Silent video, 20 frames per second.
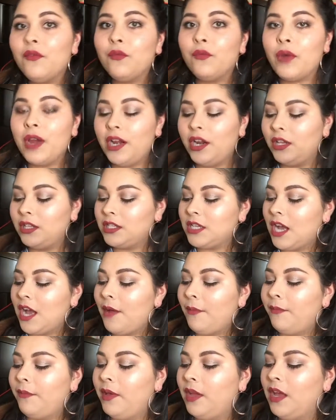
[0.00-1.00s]
right on
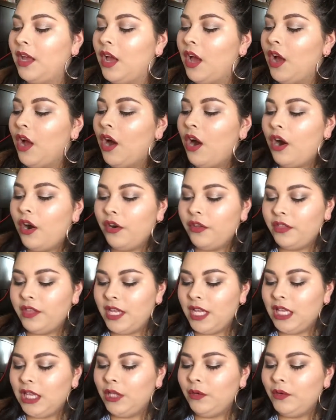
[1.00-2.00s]
top are
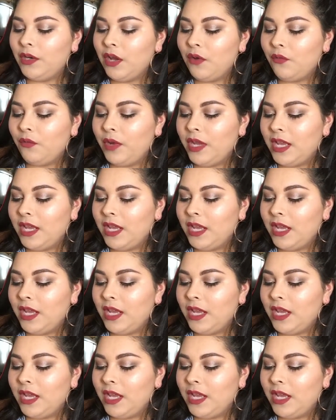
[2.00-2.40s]
the Luna